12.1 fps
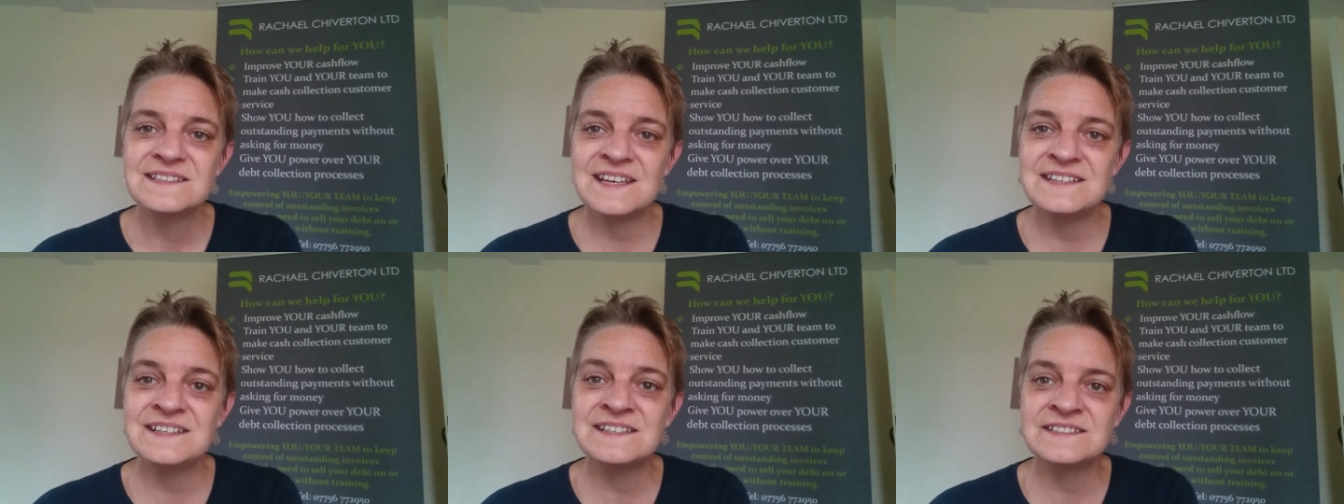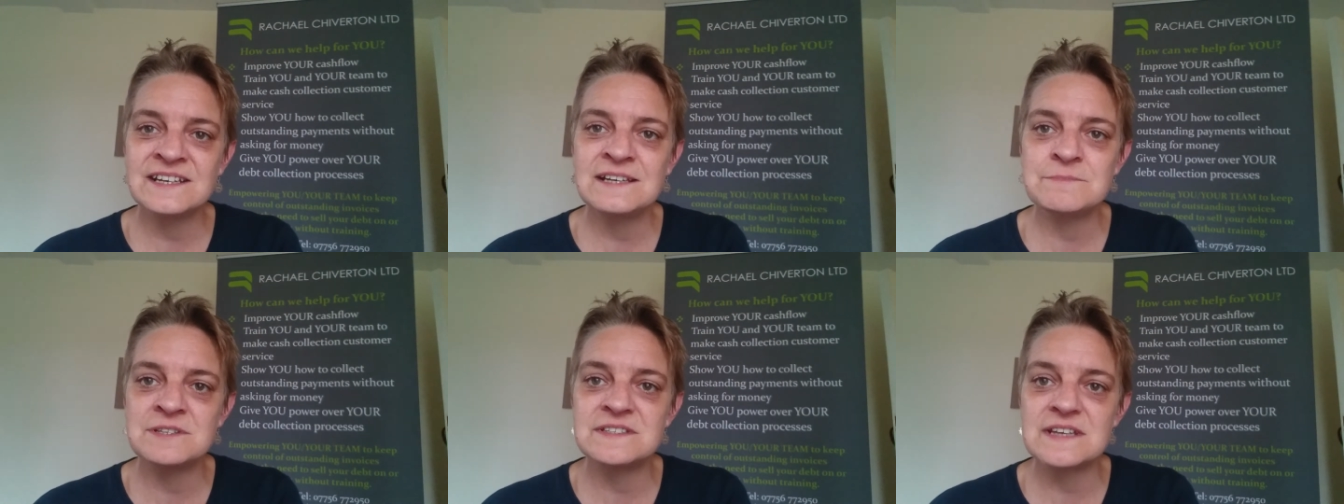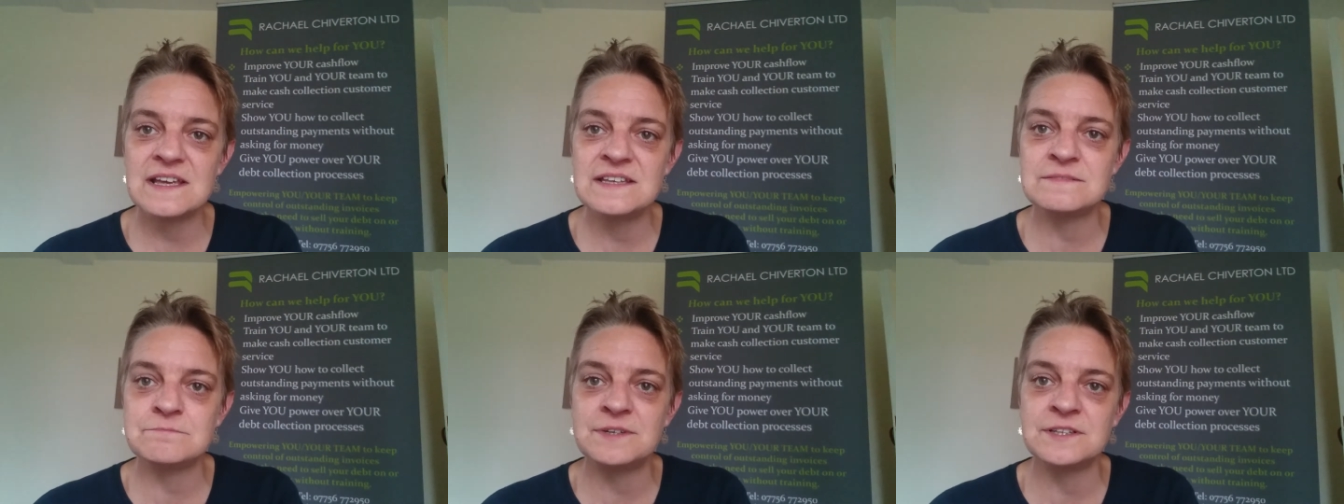Sending statements
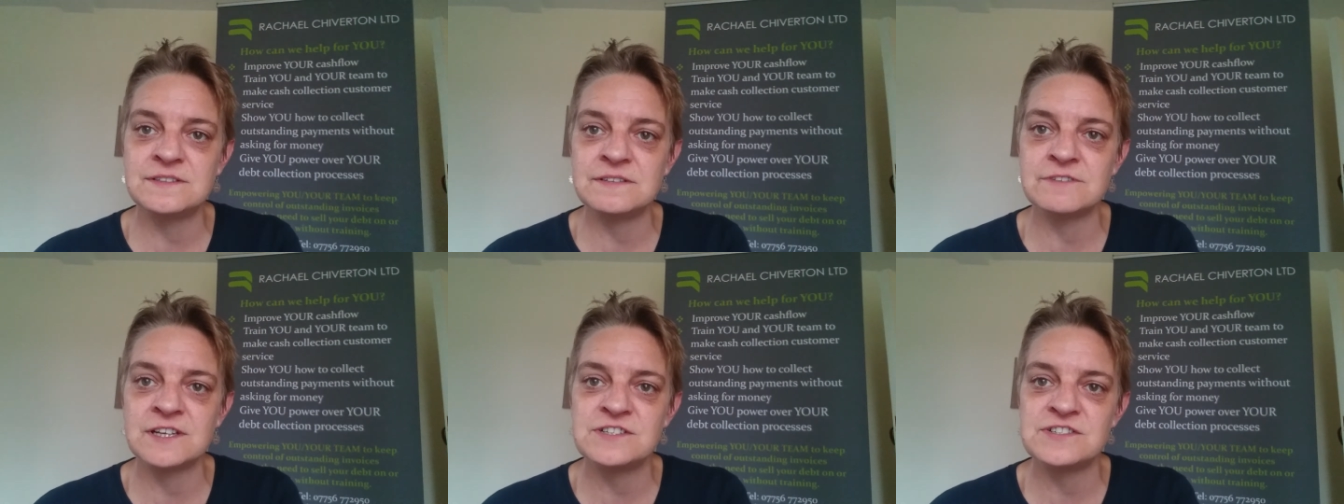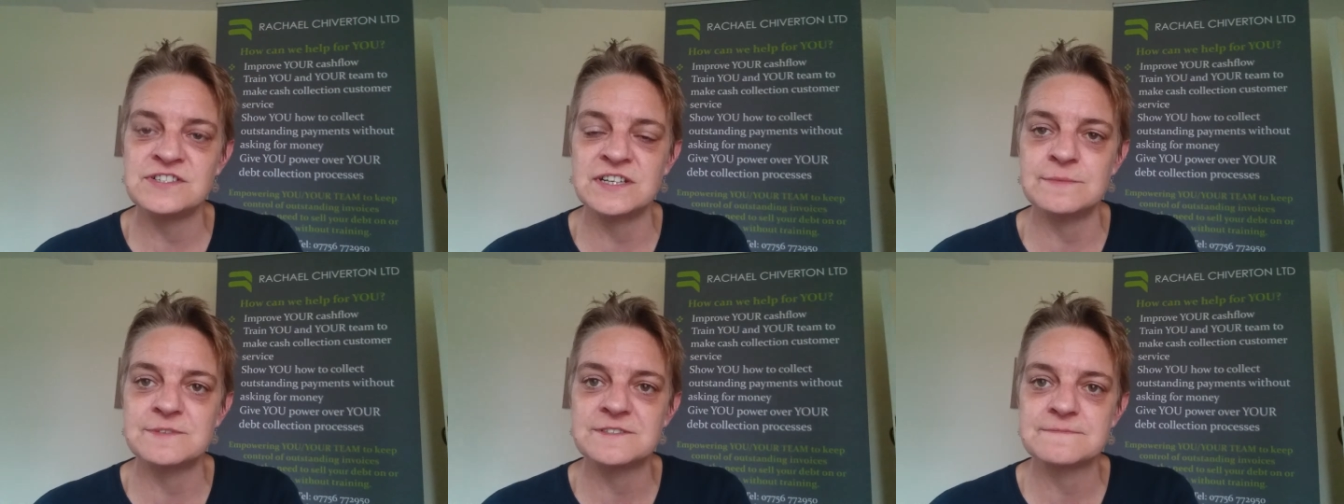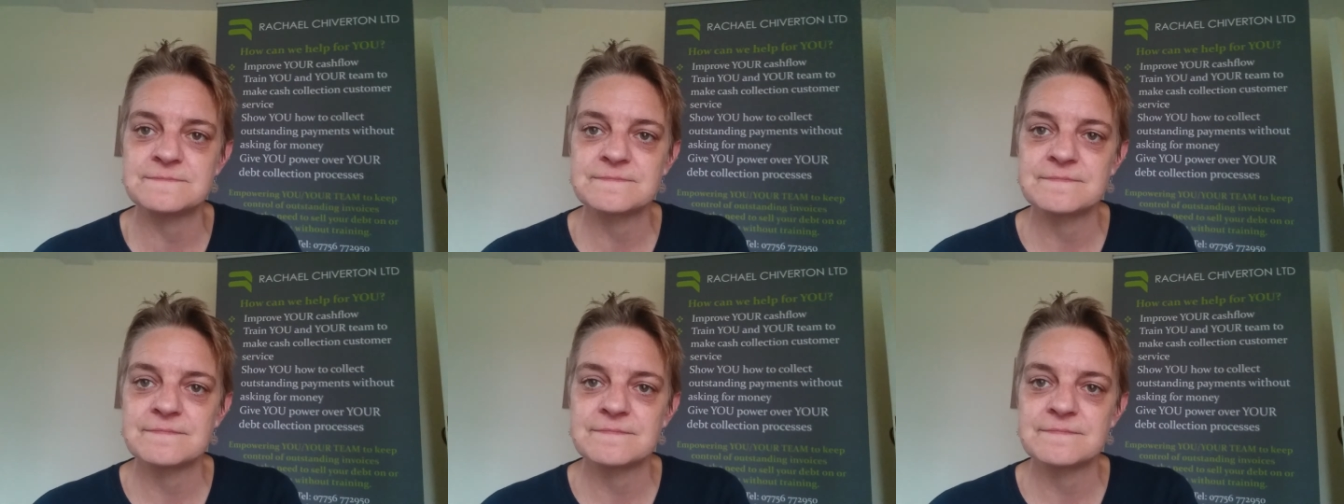isn't building relationships.